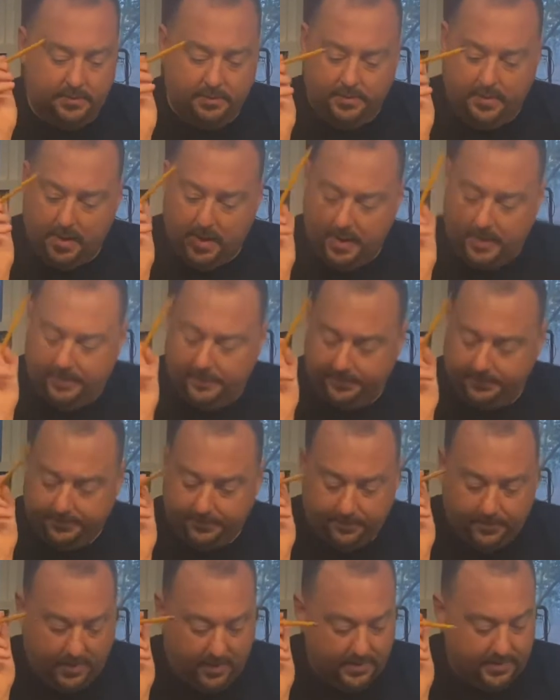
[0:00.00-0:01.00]

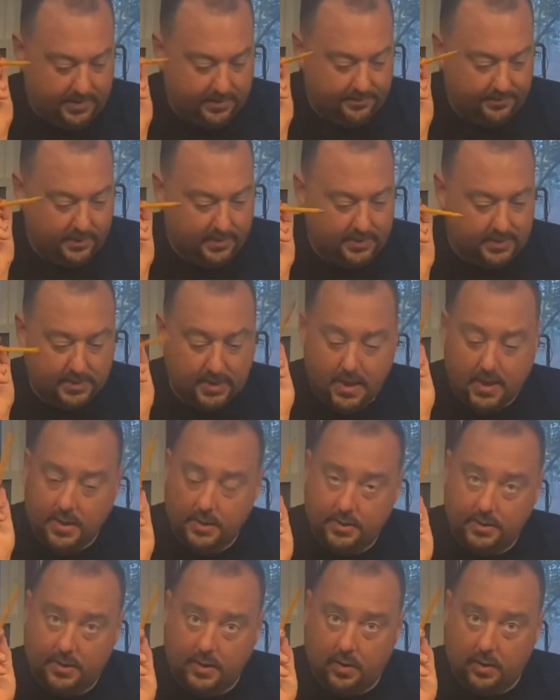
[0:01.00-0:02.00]
a difference.
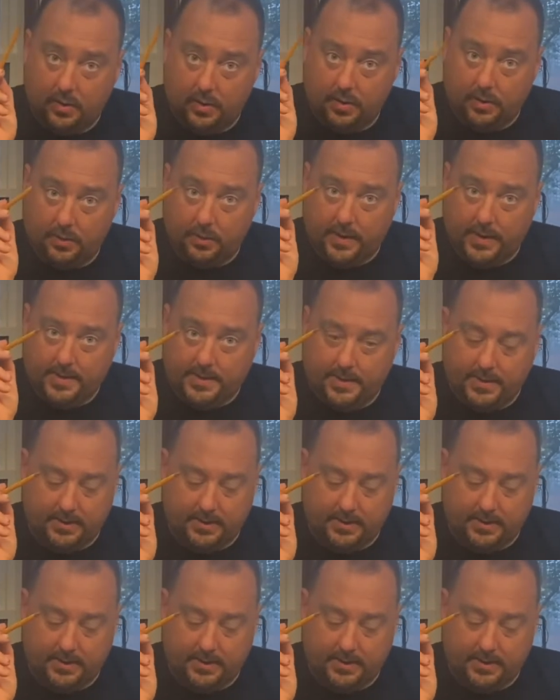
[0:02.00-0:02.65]
So the reason